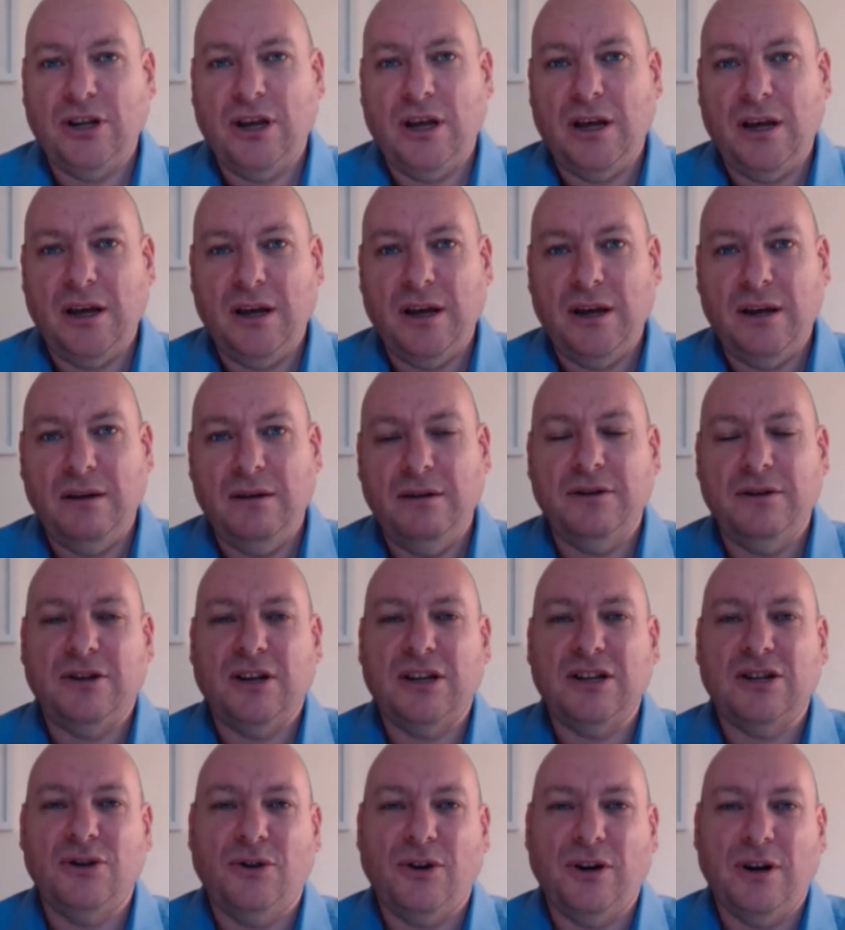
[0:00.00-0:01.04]
So
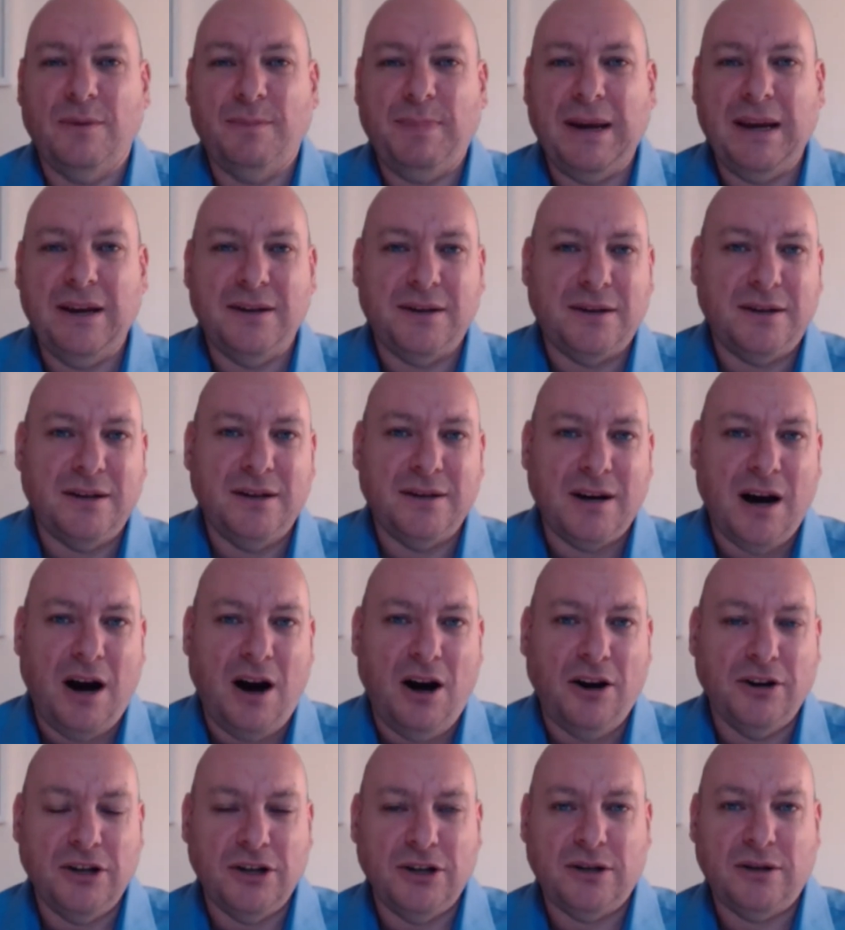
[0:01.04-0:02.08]
it's not going to be as
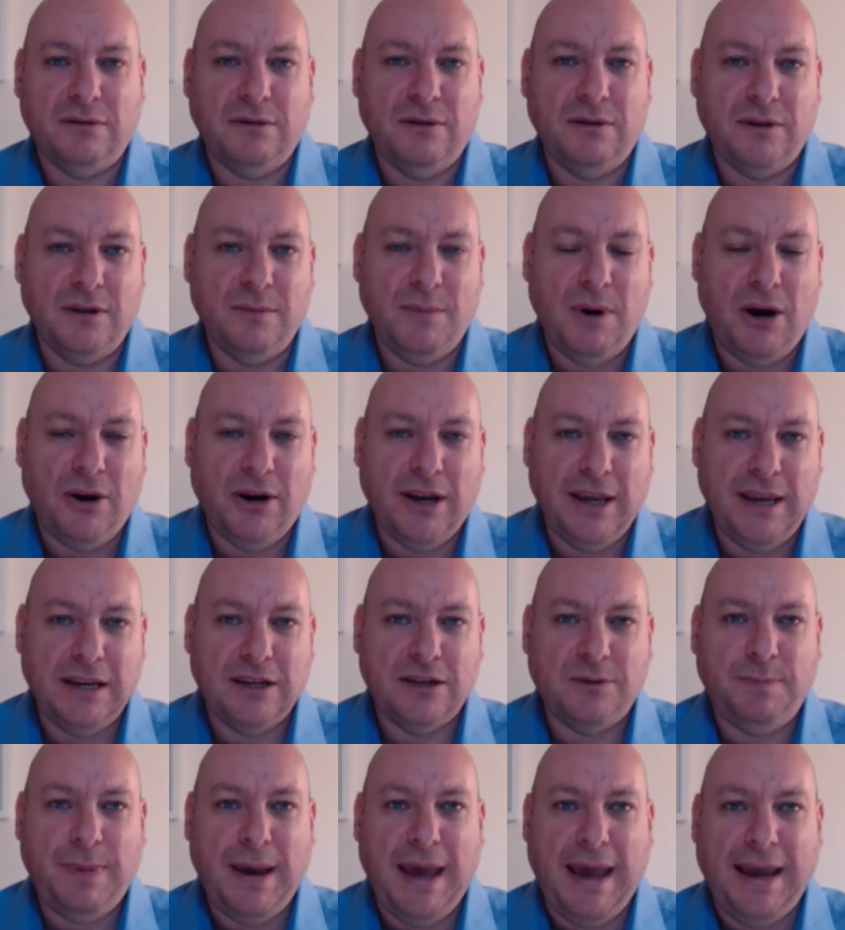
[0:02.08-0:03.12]
hard as the market
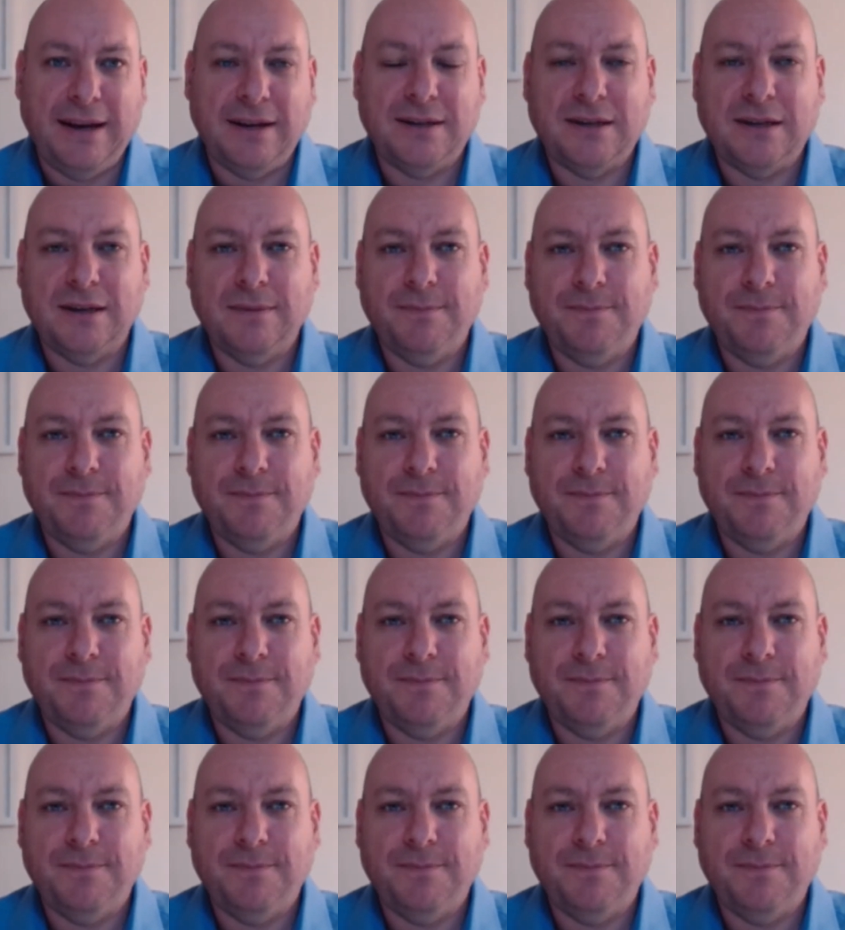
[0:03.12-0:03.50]
expects.